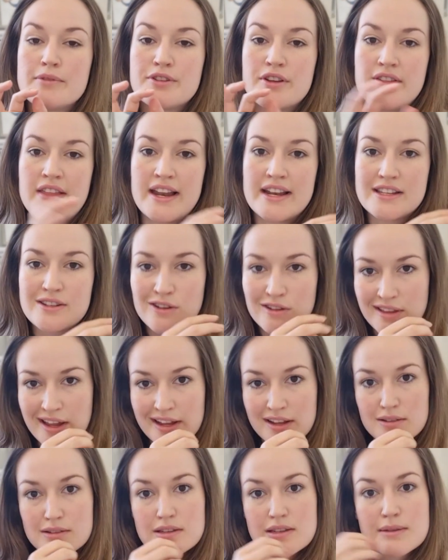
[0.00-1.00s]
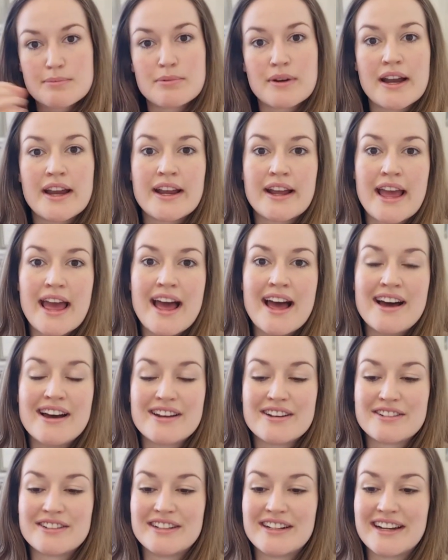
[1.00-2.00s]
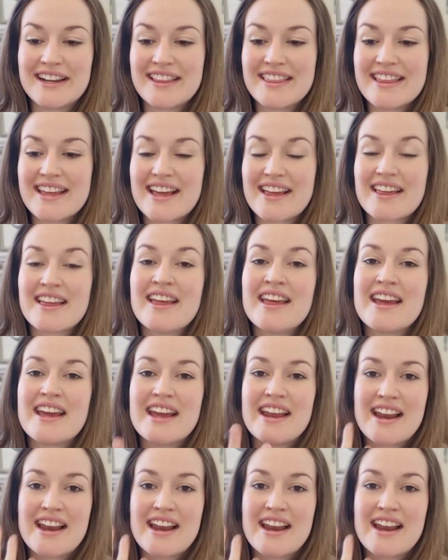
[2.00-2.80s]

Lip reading: so that it's not like spraying out or anything.